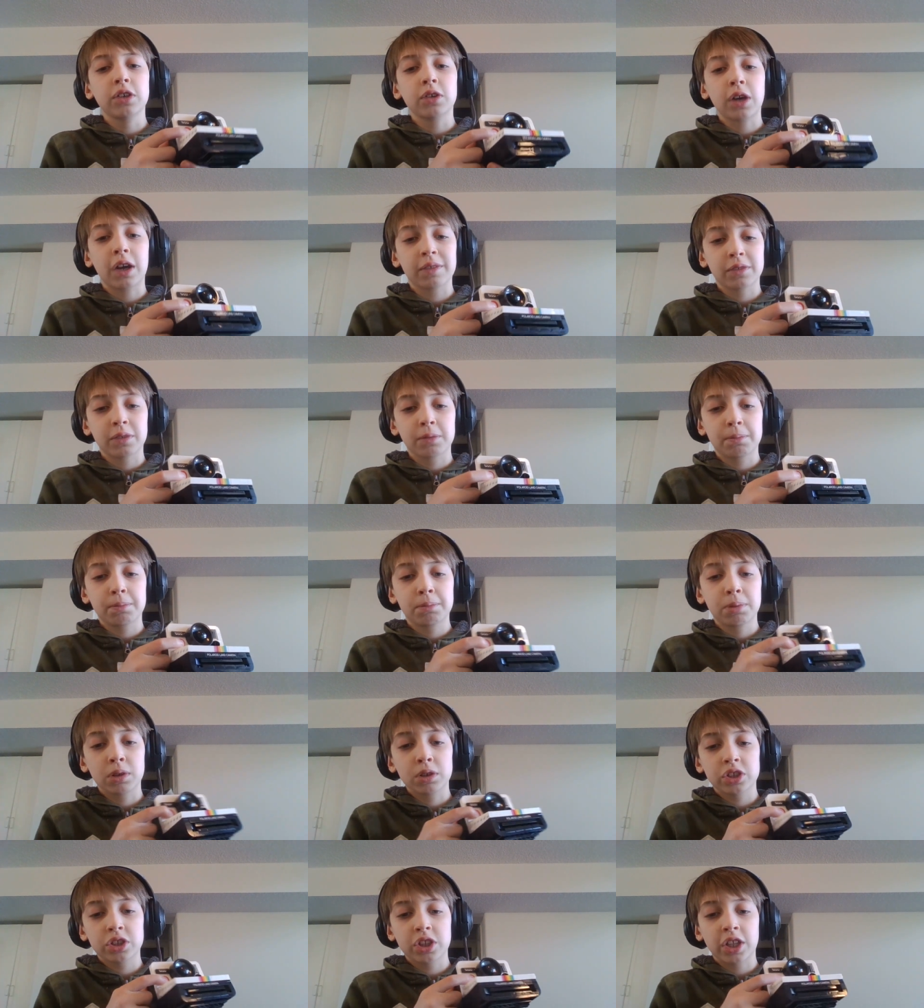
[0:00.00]
You have to
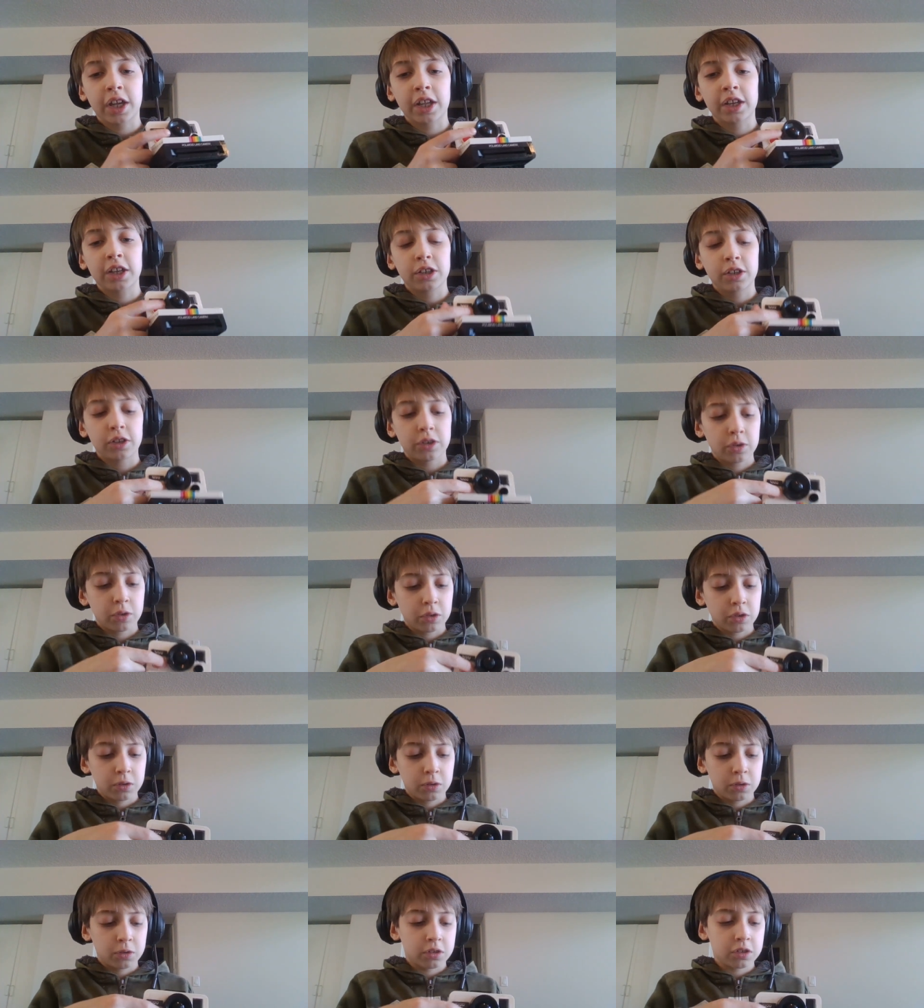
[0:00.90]
push that in in
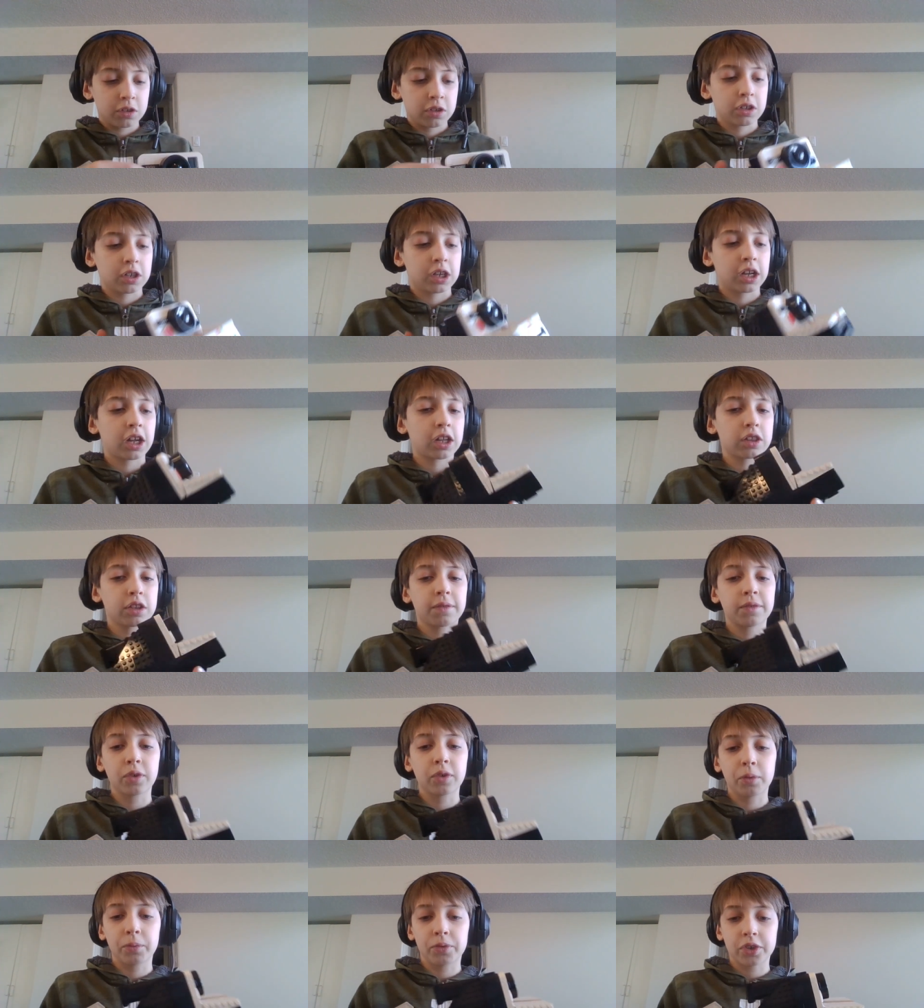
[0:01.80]
order to get the
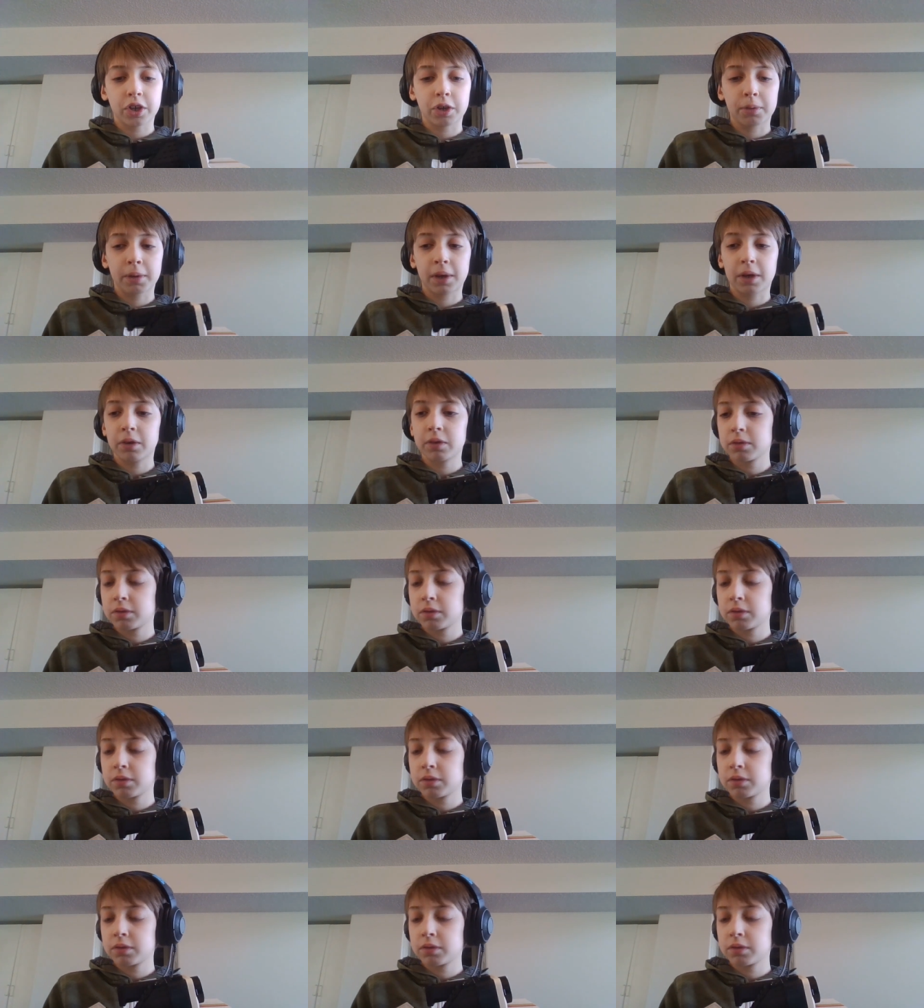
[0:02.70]
film to come out.